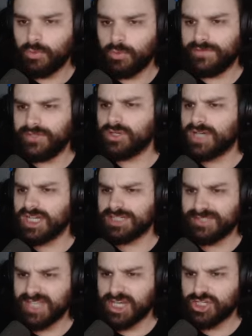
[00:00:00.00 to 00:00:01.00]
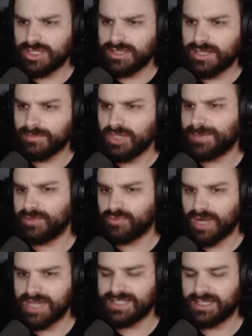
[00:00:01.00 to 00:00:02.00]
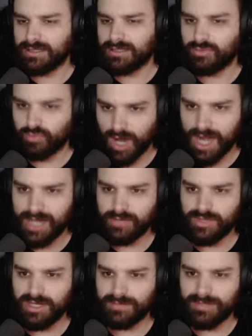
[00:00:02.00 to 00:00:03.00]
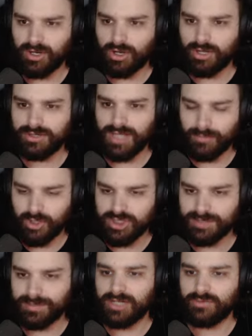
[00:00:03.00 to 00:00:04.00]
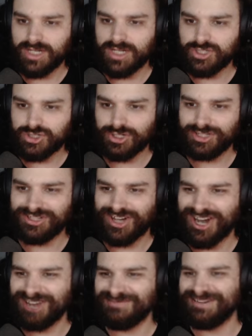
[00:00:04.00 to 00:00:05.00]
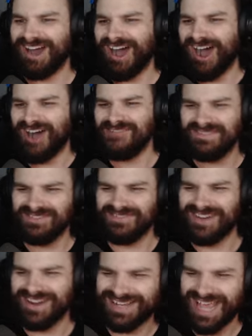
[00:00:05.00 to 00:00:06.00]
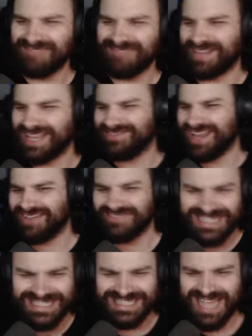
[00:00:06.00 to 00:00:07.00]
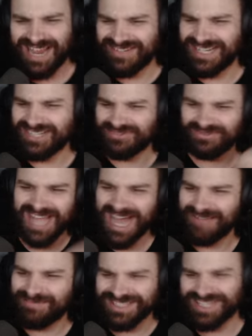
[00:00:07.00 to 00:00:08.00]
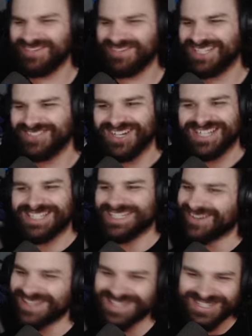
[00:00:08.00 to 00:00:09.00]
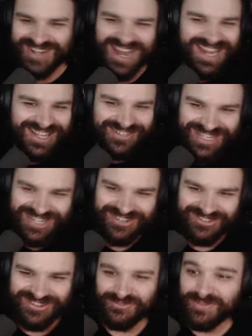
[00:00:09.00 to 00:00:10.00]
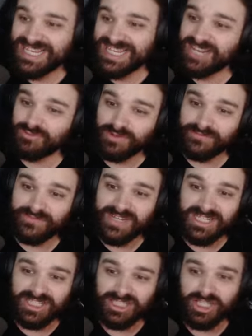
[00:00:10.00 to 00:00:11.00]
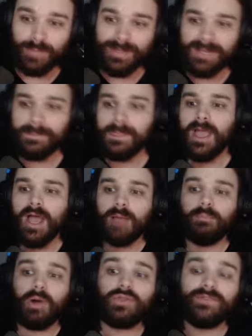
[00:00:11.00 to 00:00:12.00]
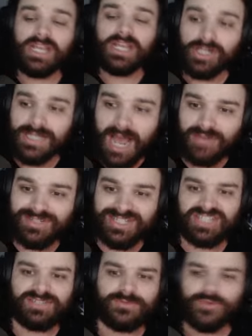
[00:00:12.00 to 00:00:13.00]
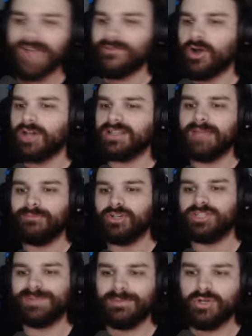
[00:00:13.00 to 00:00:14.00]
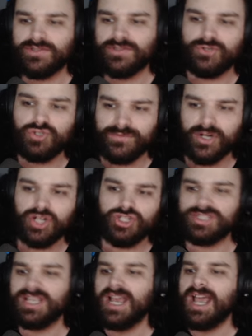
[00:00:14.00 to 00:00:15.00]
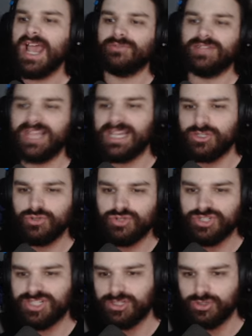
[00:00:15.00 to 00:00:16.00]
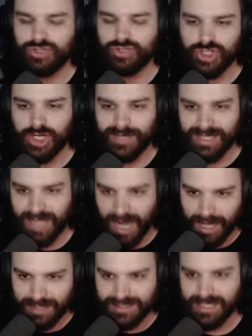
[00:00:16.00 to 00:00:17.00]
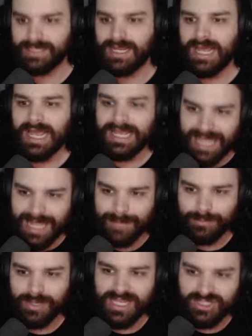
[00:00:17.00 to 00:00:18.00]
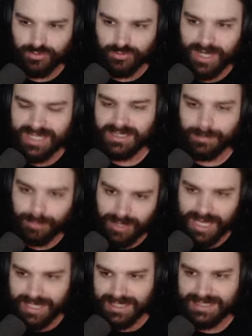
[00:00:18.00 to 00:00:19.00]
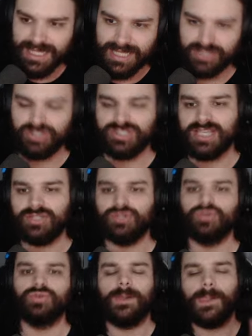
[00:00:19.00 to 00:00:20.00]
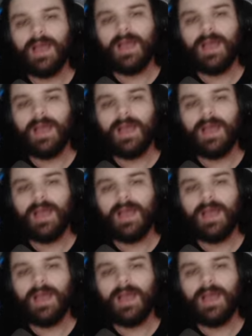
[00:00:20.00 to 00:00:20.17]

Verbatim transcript: With vehicle customization, there must be racing, right? Will there be online multiplayer? Rest assured, the urban open world gameplay of Neverness to Everness will not be limited to what is shown in the trailer. We can, we can reveal a little bit. Both vehicle and housing systems will have online multiplayer modes of future versions and related UGC, user generated content. Gameplay is already in the planning stages. Stay tuned.